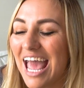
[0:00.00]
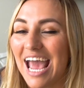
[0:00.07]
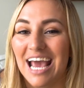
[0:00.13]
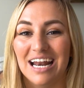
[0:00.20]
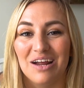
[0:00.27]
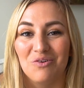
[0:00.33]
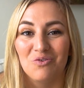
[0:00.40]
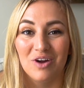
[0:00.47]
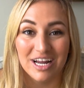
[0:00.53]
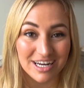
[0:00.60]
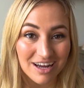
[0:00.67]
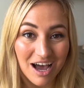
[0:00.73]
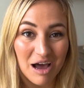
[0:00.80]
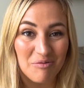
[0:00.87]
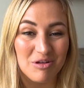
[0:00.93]
And I ran
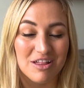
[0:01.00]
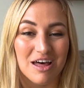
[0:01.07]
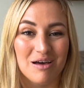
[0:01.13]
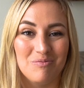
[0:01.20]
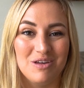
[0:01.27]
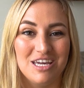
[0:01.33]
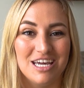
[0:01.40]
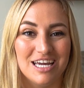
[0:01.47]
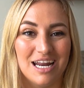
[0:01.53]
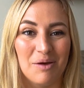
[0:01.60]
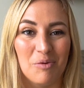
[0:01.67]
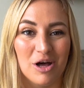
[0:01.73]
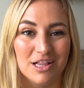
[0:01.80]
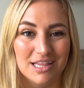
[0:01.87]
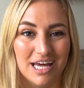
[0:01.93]
to Hobby Lobby and I
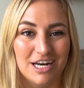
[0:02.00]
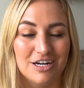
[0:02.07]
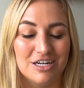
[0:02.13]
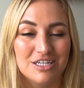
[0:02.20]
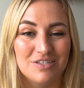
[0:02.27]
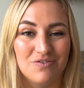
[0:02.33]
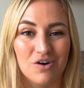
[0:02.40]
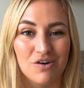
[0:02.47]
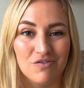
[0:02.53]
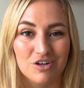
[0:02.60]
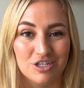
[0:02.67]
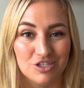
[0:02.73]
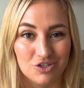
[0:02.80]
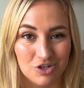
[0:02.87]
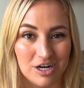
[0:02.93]
bought letters for over
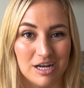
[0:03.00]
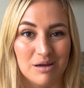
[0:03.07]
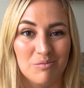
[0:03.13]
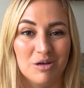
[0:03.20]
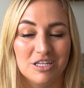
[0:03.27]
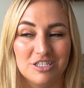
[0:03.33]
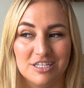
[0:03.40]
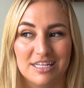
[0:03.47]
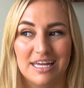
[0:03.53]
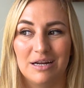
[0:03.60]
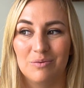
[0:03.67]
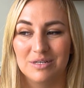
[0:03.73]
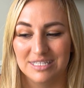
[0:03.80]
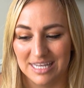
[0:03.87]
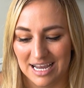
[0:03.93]
his crib so that
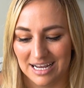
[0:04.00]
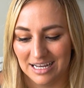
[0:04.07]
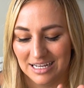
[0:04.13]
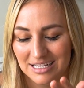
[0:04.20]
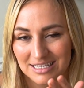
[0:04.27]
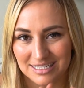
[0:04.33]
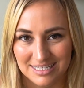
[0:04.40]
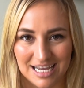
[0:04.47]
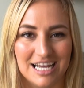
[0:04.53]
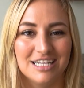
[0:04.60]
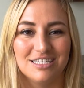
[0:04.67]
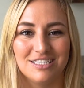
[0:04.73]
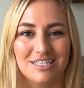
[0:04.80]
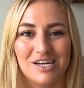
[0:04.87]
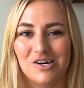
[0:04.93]
it was like set
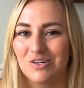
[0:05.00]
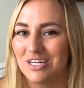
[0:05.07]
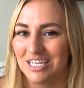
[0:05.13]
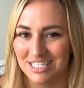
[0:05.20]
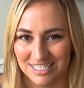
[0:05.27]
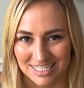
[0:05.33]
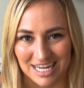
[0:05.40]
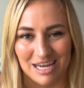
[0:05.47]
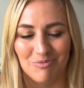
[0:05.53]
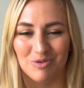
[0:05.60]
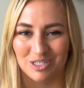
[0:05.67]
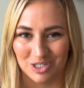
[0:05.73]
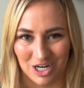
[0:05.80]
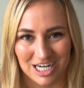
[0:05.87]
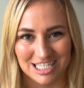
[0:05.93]
in stone. His name
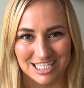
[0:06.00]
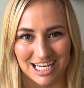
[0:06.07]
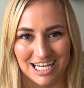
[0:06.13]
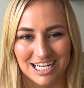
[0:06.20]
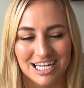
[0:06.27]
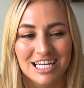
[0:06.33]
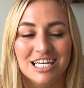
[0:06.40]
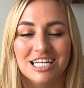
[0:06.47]
was Grayson.